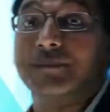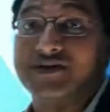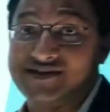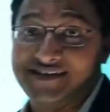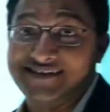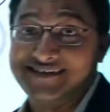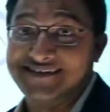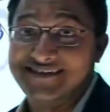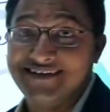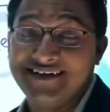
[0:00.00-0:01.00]
person,
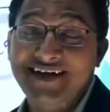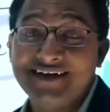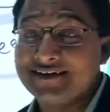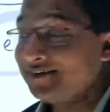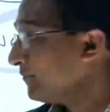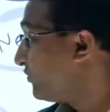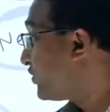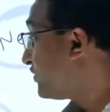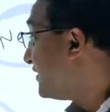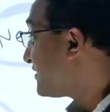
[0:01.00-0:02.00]
right?
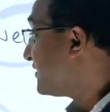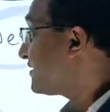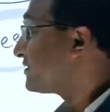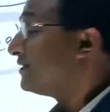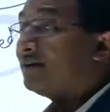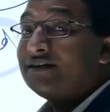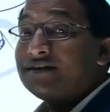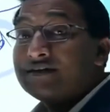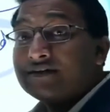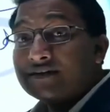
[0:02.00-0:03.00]
So this
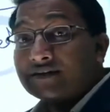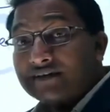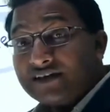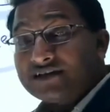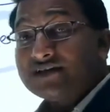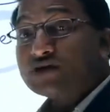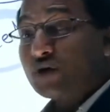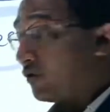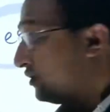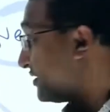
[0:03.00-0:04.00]

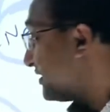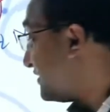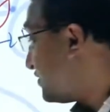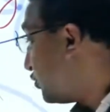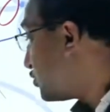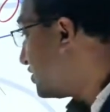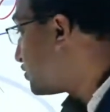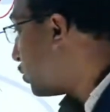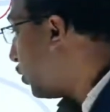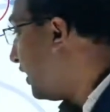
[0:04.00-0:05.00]
institution
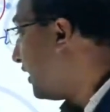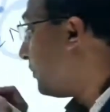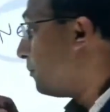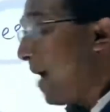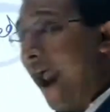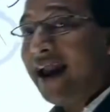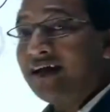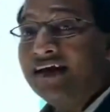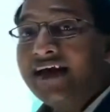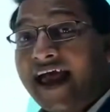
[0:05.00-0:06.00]
is called
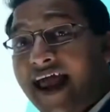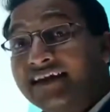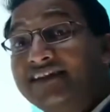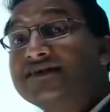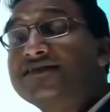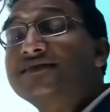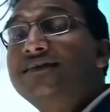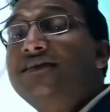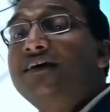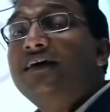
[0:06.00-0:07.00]
bank, and this
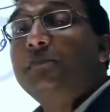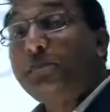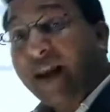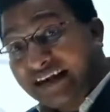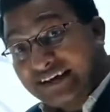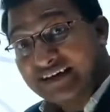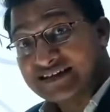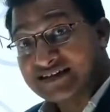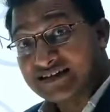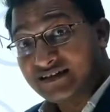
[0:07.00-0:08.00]

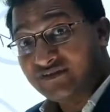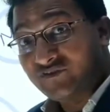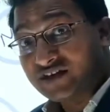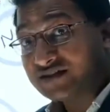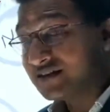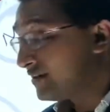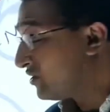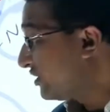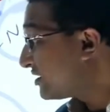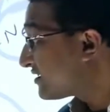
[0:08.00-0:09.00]
practice, which is
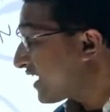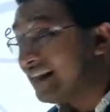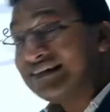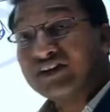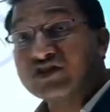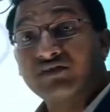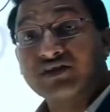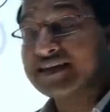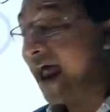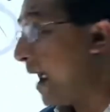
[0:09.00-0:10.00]
this transaction which is